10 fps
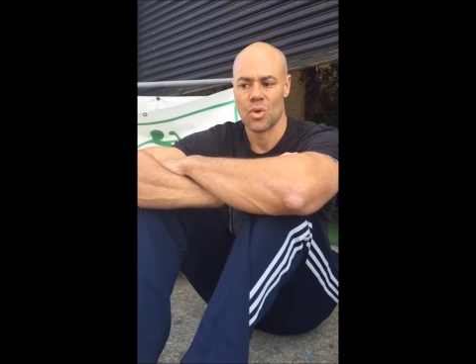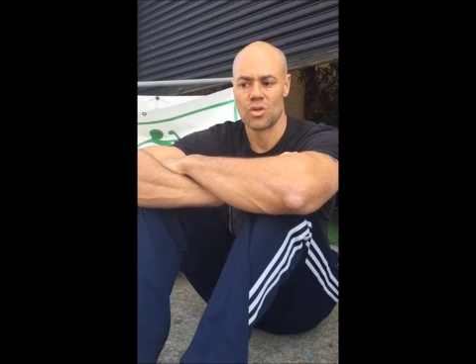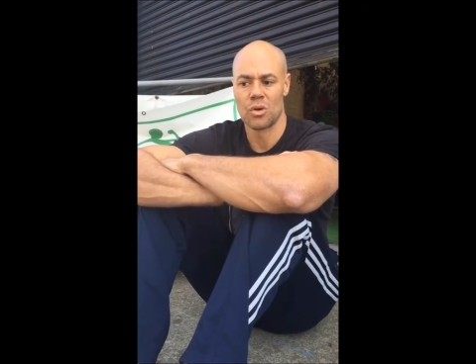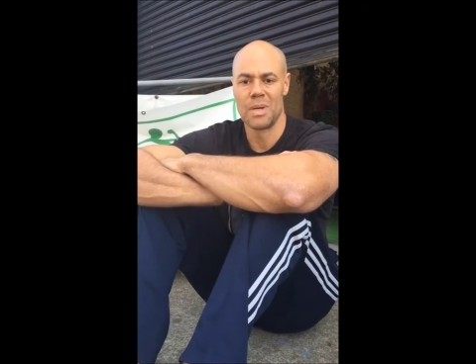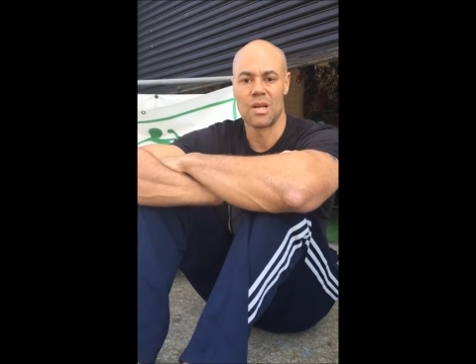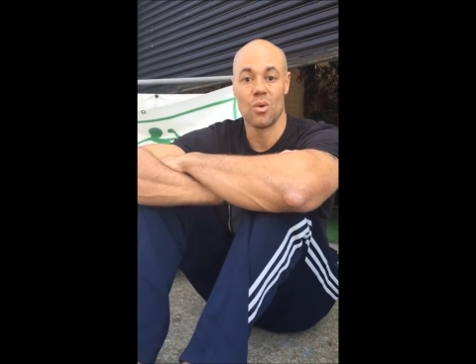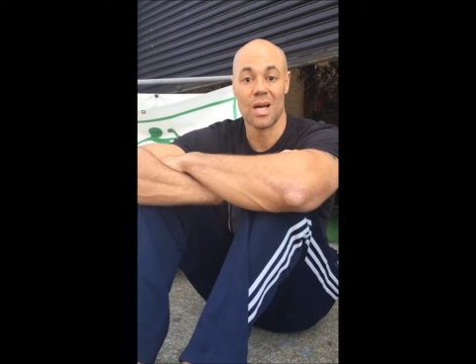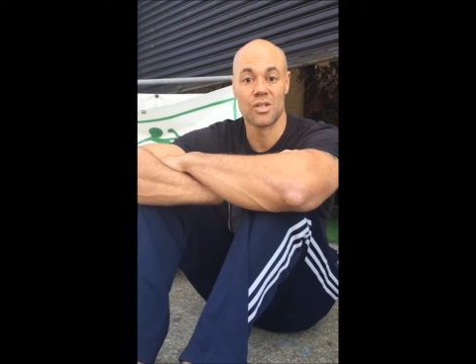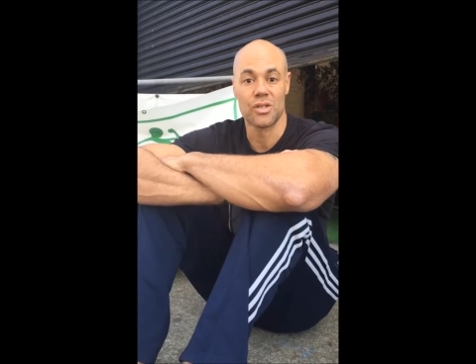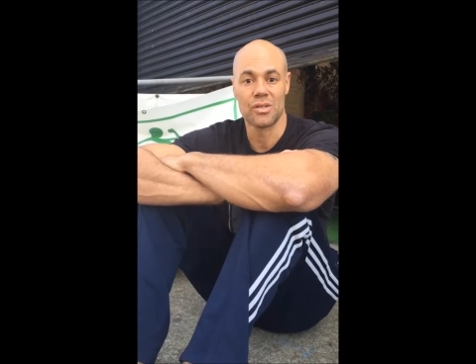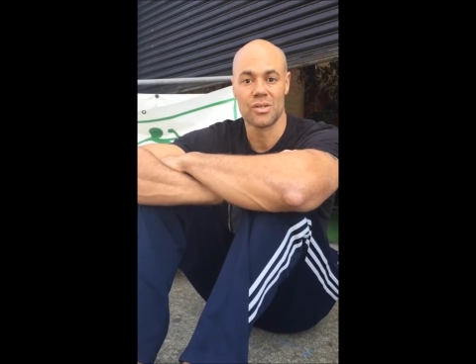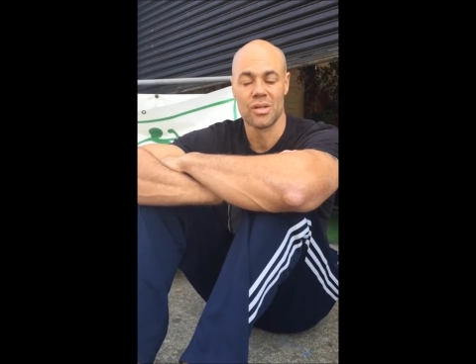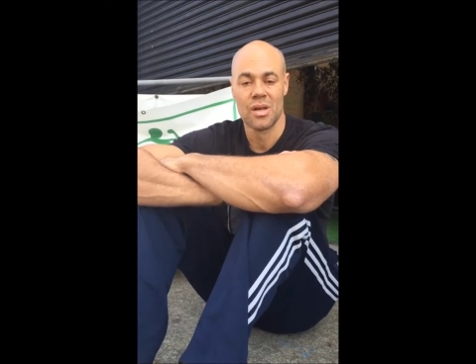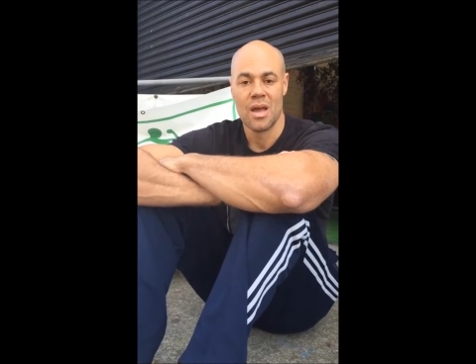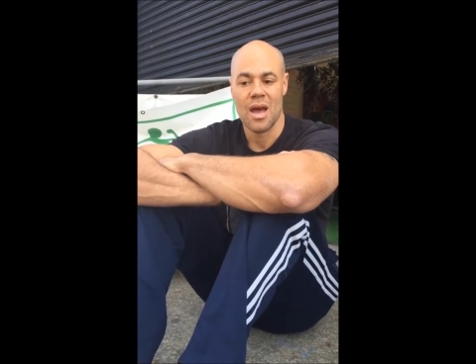so many questions
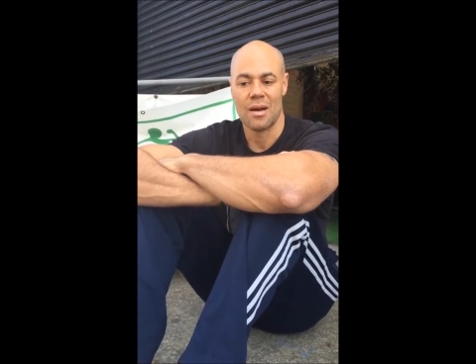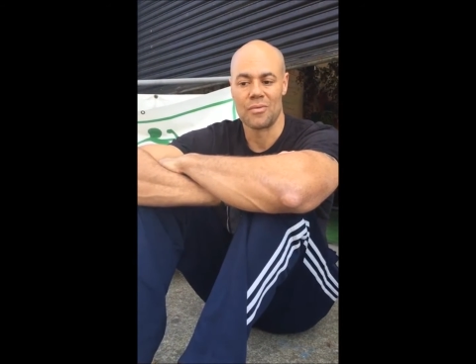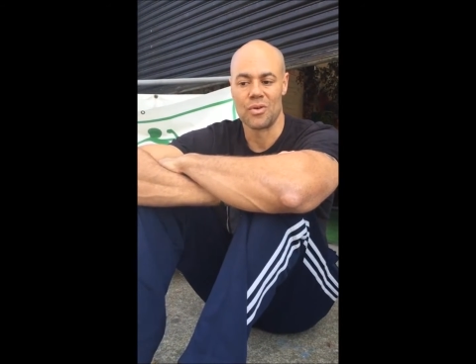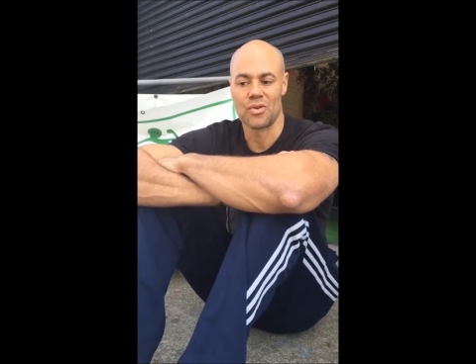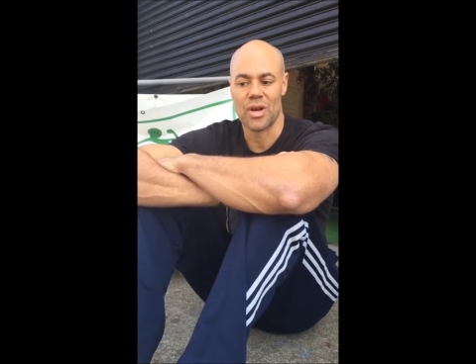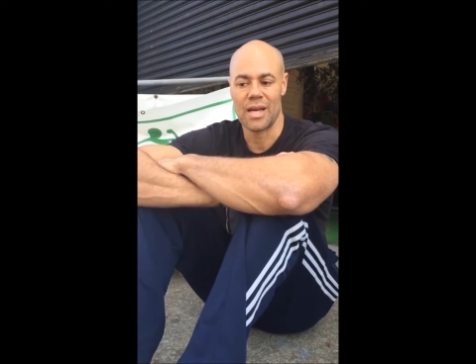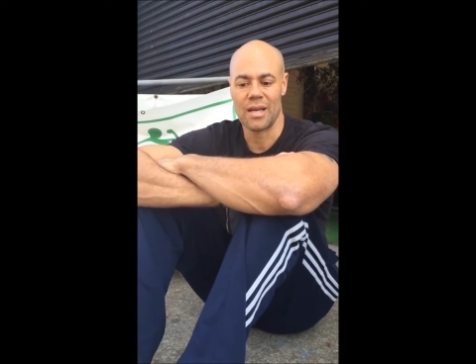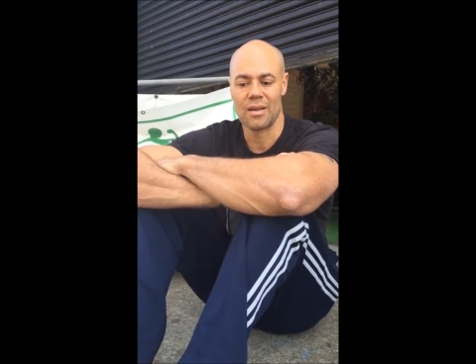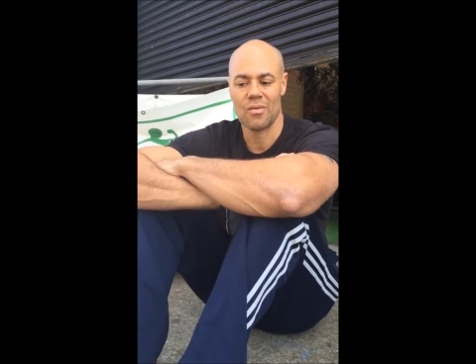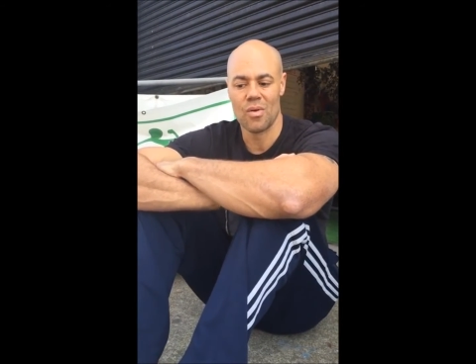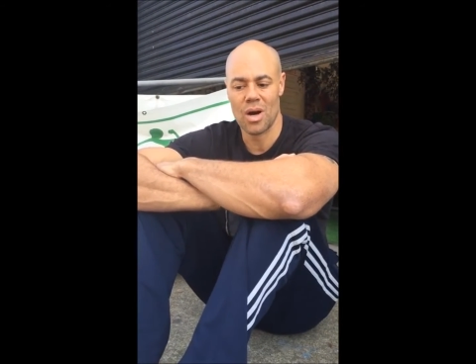after training,